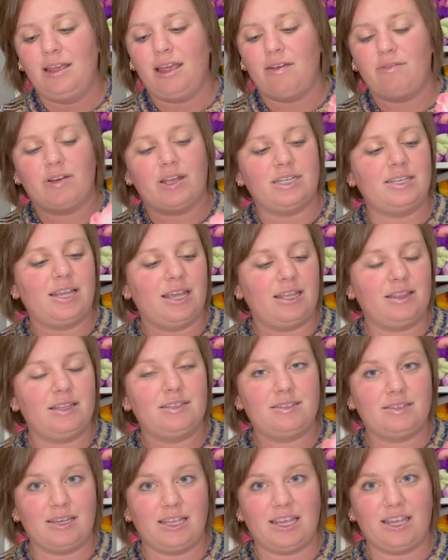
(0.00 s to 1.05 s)
if I take the
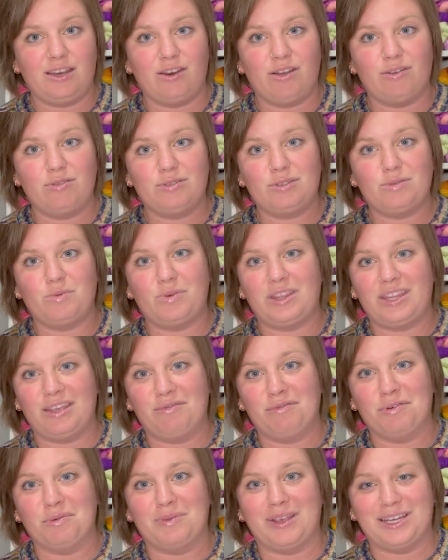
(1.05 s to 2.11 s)
sticky notes with the
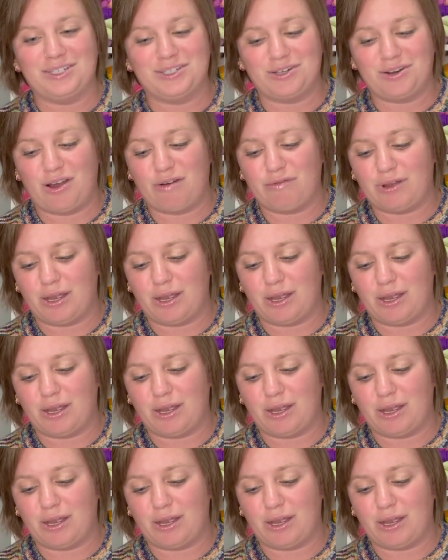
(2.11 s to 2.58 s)
information off,